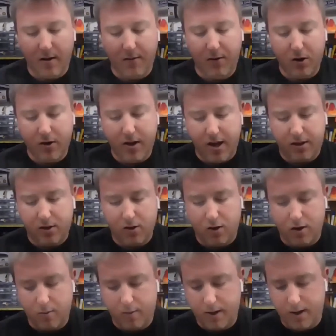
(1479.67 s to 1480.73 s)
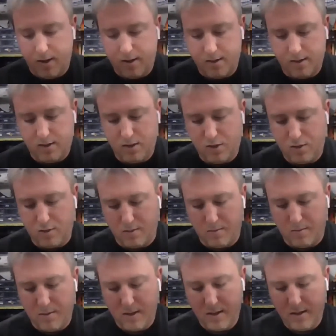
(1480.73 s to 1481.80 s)
I've learned that the hard way. This is
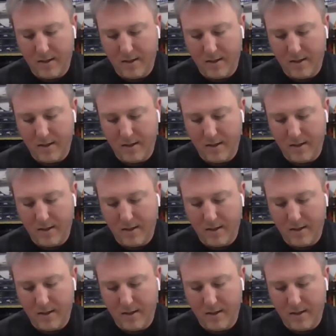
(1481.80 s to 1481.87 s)
true.